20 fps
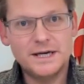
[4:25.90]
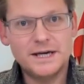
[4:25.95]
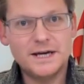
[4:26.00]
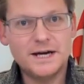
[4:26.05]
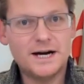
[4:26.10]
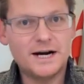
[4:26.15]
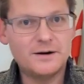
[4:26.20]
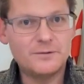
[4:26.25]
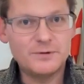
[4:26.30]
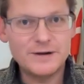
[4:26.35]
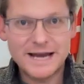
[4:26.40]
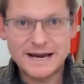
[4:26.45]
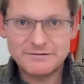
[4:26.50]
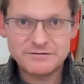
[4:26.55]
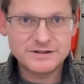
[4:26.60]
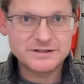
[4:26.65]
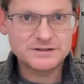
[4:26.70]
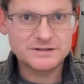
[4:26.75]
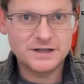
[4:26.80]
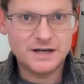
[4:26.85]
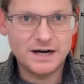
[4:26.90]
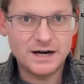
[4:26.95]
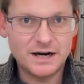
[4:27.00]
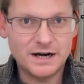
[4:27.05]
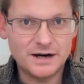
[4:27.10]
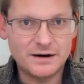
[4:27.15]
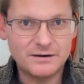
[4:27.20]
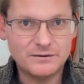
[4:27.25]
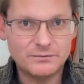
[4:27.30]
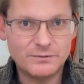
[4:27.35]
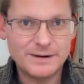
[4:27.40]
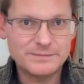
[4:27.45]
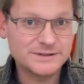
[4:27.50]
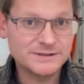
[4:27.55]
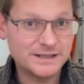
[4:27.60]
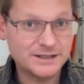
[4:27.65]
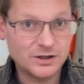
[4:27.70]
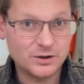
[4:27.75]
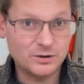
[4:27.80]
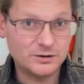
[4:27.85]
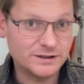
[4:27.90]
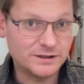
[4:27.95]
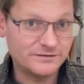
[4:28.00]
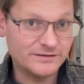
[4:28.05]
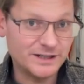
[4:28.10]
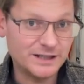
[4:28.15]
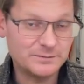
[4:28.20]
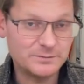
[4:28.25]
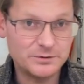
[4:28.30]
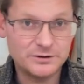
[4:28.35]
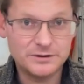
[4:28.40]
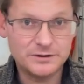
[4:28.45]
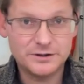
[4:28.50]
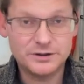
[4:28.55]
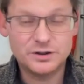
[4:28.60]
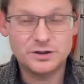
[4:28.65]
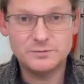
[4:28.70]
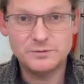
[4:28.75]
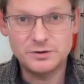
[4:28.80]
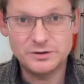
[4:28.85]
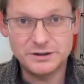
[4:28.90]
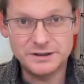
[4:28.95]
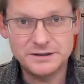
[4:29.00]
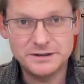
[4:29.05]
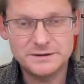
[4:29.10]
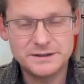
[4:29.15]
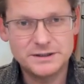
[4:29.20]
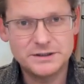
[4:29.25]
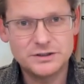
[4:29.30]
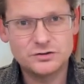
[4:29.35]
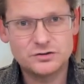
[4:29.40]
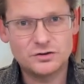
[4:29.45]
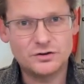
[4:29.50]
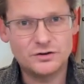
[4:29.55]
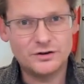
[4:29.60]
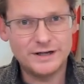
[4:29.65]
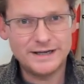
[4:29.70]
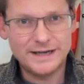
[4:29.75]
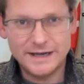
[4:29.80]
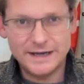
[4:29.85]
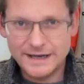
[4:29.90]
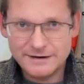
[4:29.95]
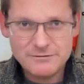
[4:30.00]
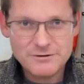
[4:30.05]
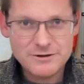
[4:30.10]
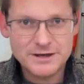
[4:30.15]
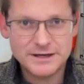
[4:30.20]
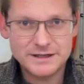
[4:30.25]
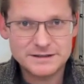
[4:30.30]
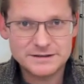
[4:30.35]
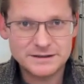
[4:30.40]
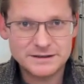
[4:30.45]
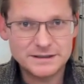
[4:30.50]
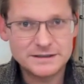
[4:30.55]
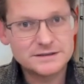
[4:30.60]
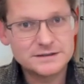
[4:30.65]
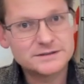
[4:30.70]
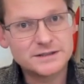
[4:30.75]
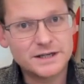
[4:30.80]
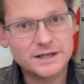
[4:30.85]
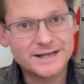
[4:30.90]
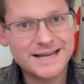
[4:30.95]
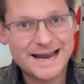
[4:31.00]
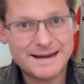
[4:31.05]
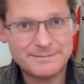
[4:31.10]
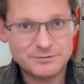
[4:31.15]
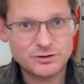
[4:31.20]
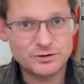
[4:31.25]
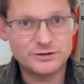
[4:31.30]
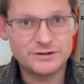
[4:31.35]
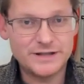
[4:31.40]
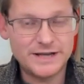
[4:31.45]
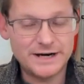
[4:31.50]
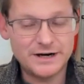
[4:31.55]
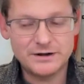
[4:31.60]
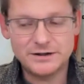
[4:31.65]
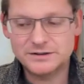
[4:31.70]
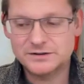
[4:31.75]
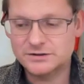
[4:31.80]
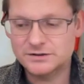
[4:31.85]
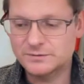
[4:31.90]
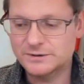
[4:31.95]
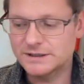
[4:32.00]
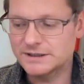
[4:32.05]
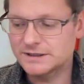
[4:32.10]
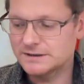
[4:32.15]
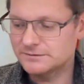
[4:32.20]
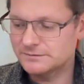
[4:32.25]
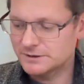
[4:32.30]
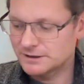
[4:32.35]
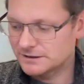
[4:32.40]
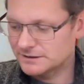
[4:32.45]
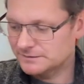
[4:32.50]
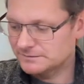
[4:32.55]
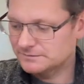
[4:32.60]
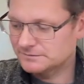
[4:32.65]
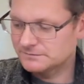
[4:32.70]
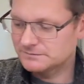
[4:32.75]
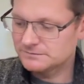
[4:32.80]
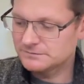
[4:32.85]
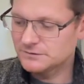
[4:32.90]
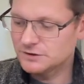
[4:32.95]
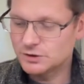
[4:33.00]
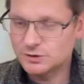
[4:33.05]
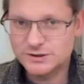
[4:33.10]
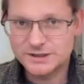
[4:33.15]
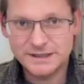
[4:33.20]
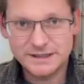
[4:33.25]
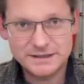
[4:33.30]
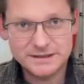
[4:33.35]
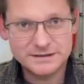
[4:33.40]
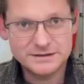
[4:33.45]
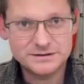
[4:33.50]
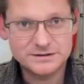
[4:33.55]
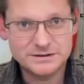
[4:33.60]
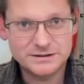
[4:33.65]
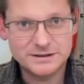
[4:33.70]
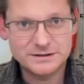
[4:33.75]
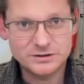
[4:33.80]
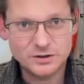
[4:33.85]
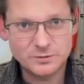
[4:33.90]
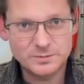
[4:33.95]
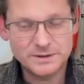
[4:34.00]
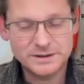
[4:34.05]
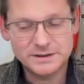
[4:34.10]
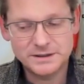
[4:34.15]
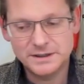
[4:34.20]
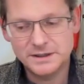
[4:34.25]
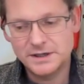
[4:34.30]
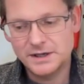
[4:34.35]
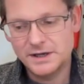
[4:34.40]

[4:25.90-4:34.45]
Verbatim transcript: uh, we have this uh, website called Developer Community. So everything is is uh, captured there, and so when a when a new ticket is is opened,